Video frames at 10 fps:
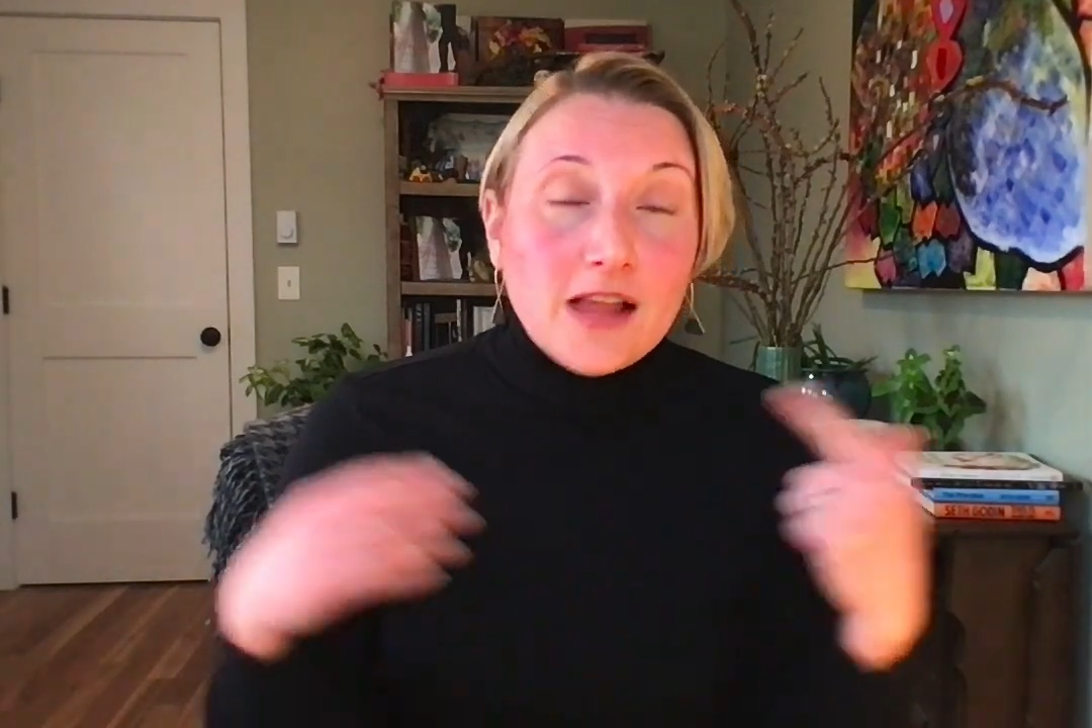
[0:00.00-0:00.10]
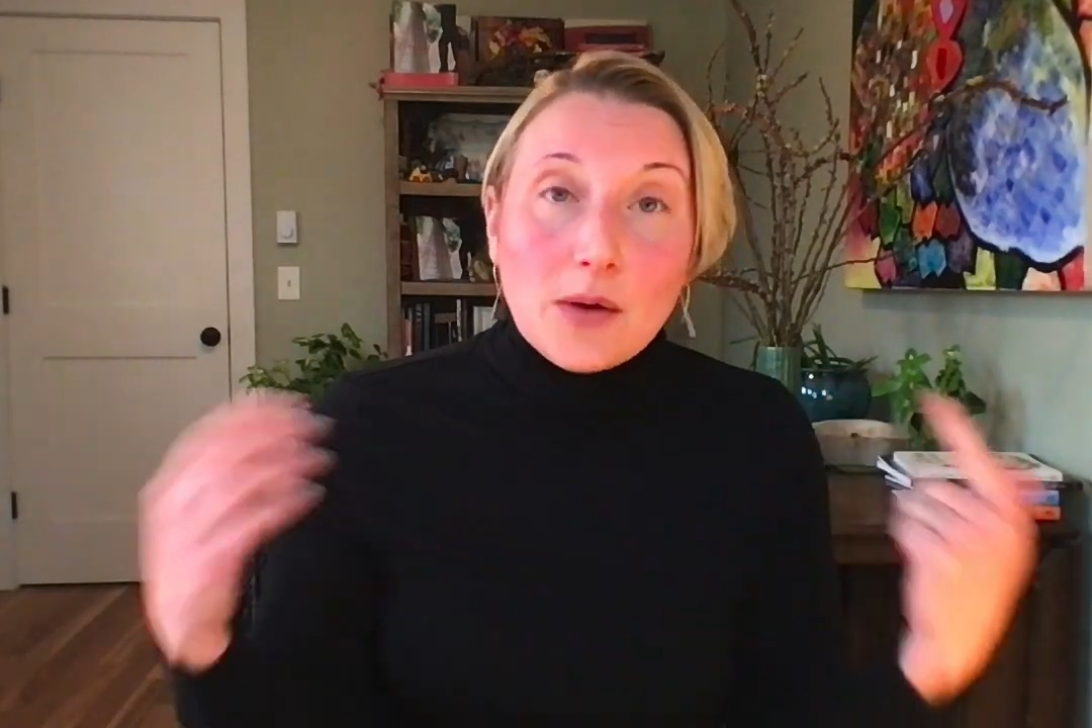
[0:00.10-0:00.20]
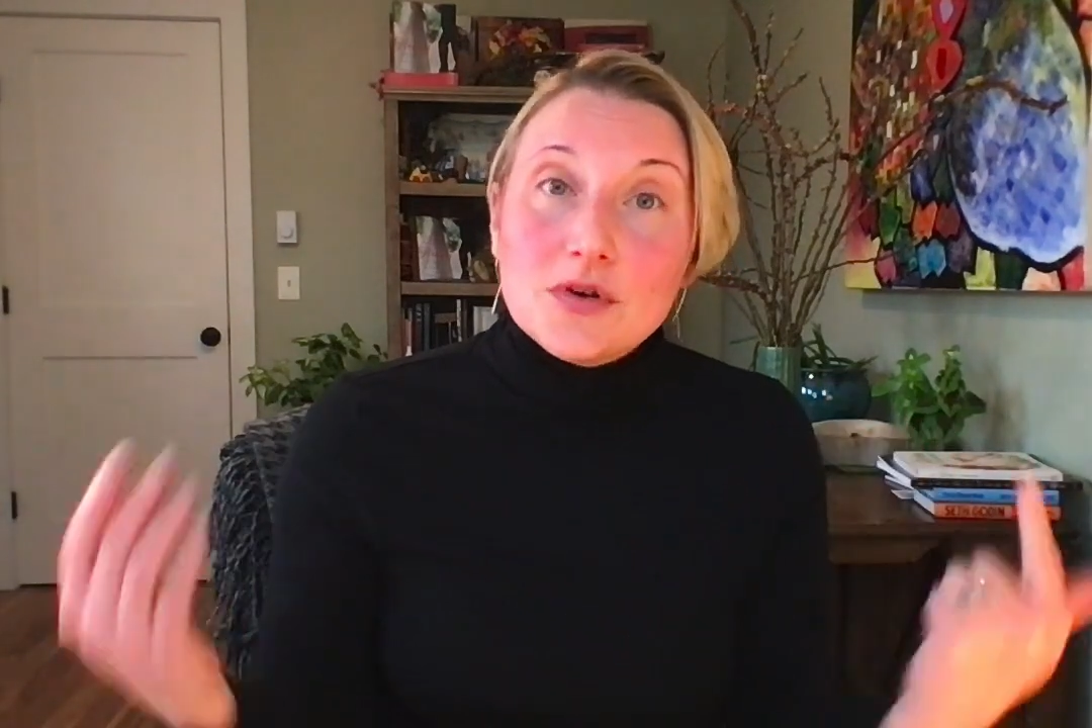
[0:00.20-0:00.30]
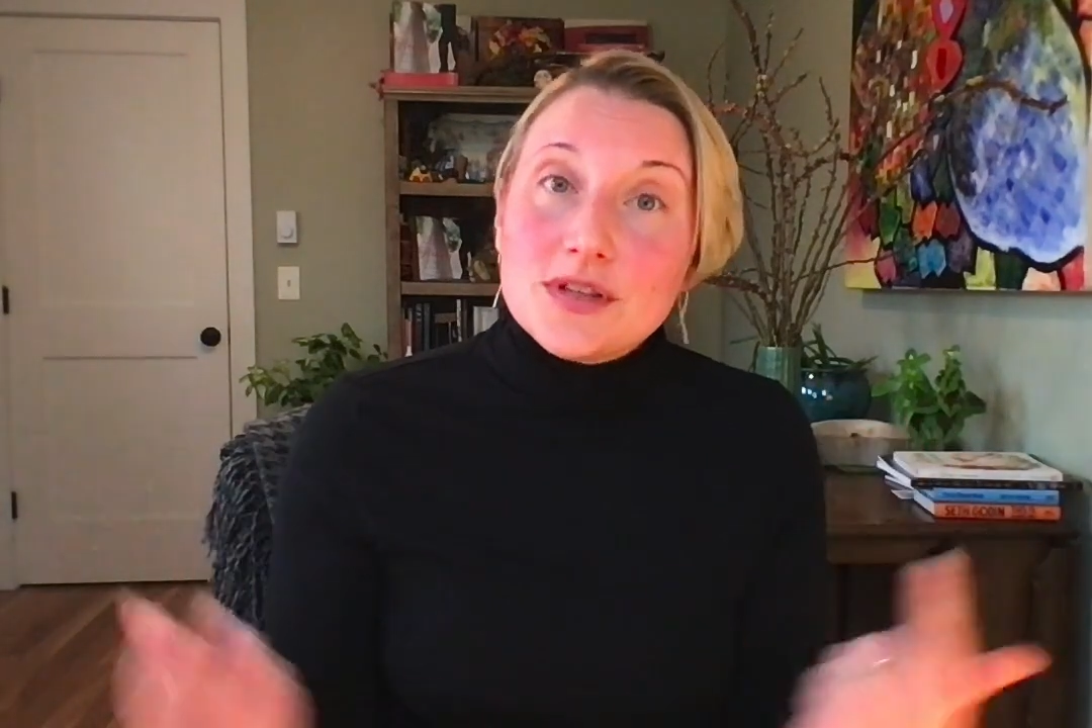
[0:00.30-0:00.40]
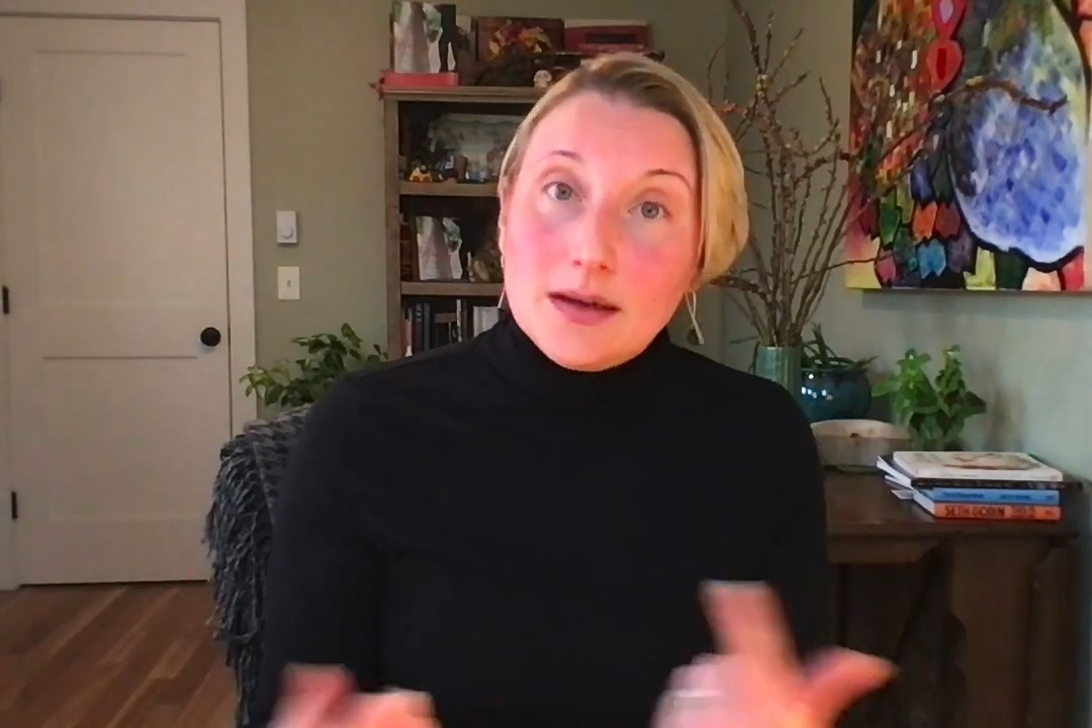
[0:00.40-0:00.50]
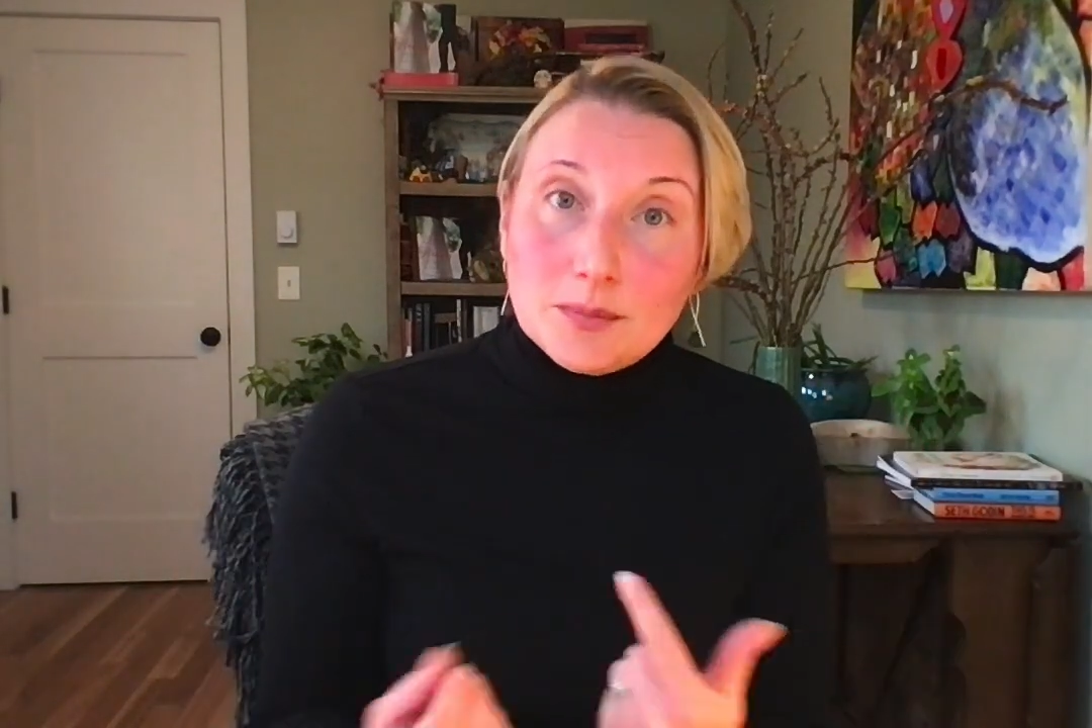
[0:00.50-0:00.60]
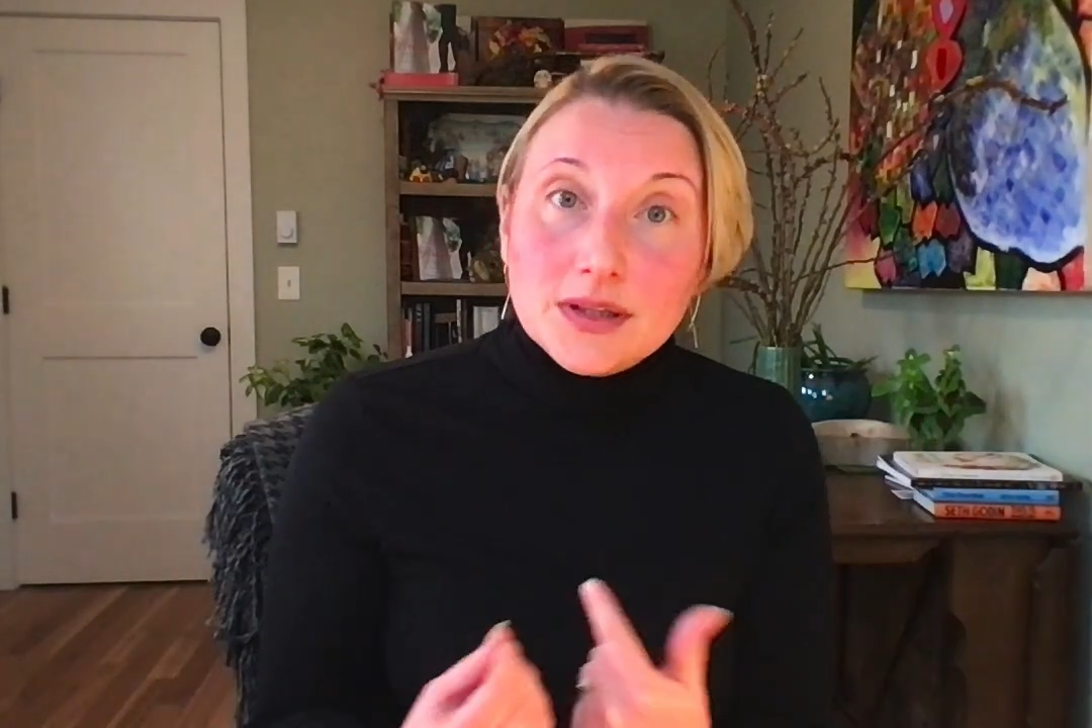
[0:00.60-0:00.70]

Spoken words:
flowers and